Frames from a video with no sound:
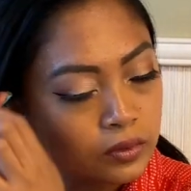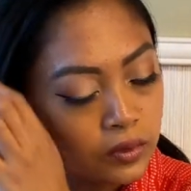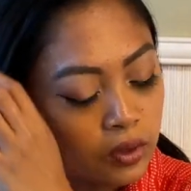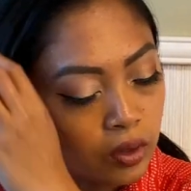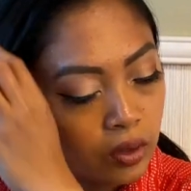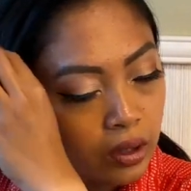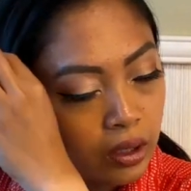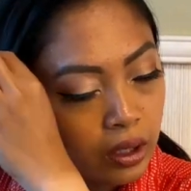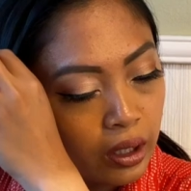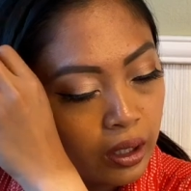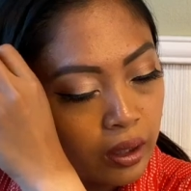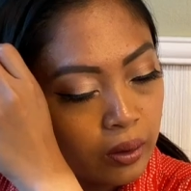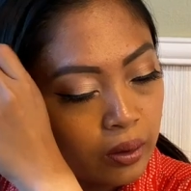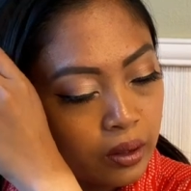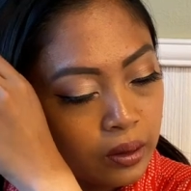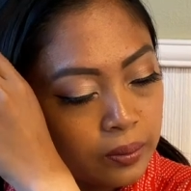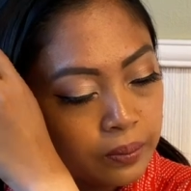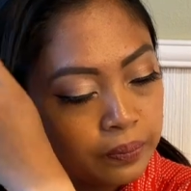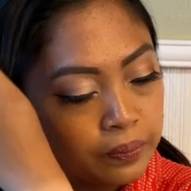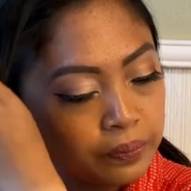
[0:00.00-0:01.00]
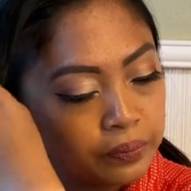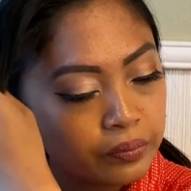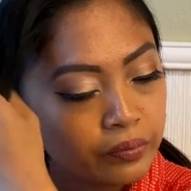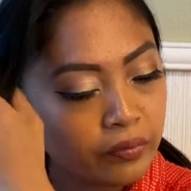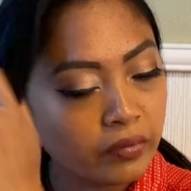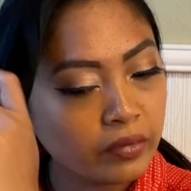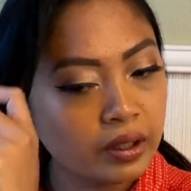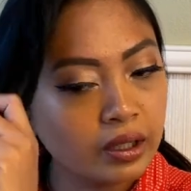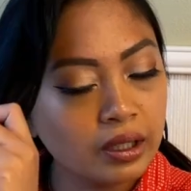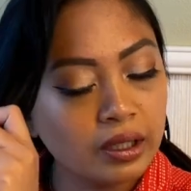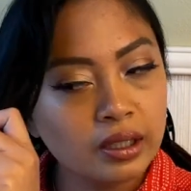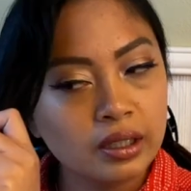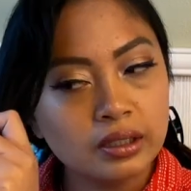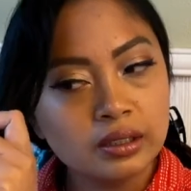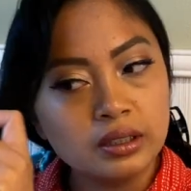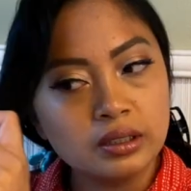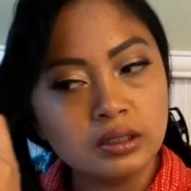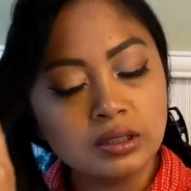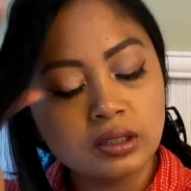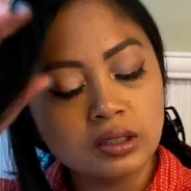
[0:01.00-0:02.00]
Okay,
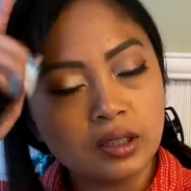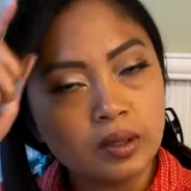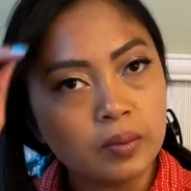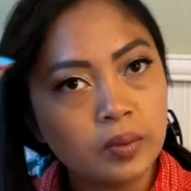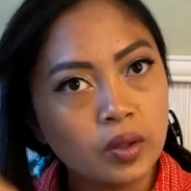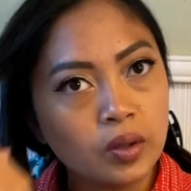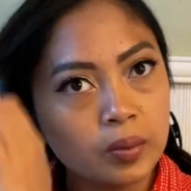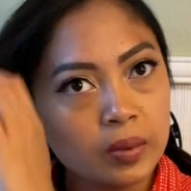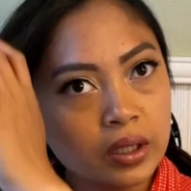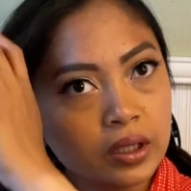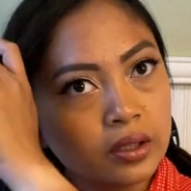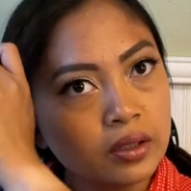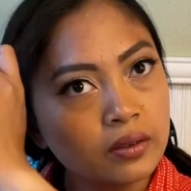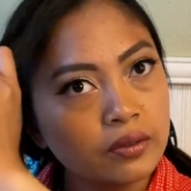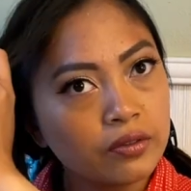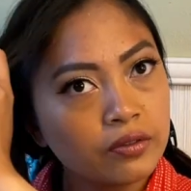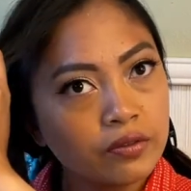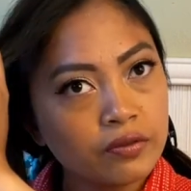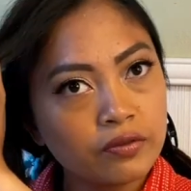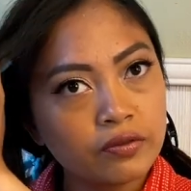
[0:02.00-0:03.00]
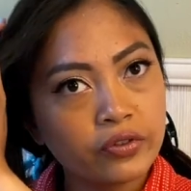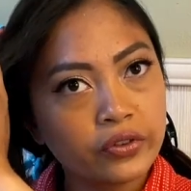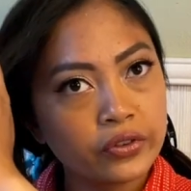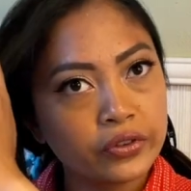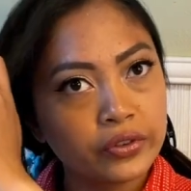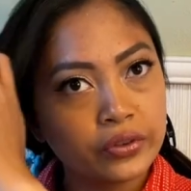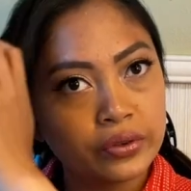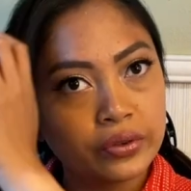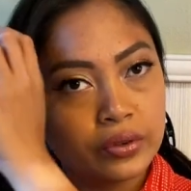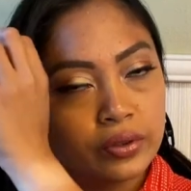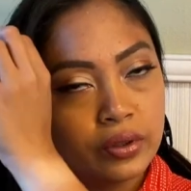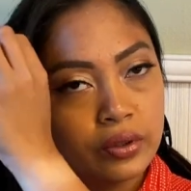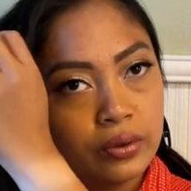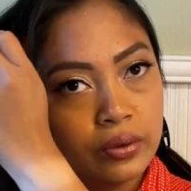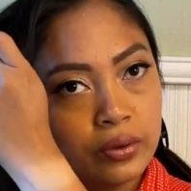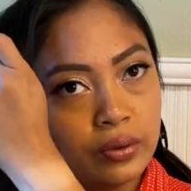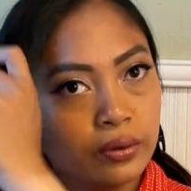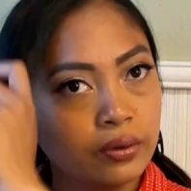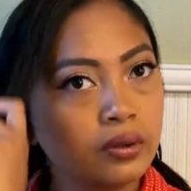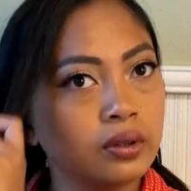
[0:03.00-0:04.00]
this is the moment of
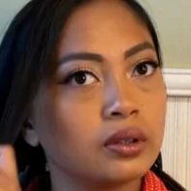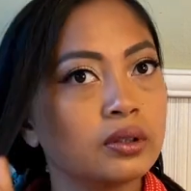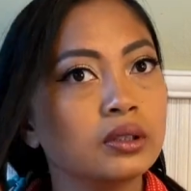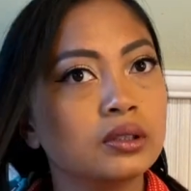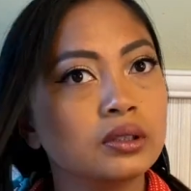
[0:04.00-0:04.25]
truth.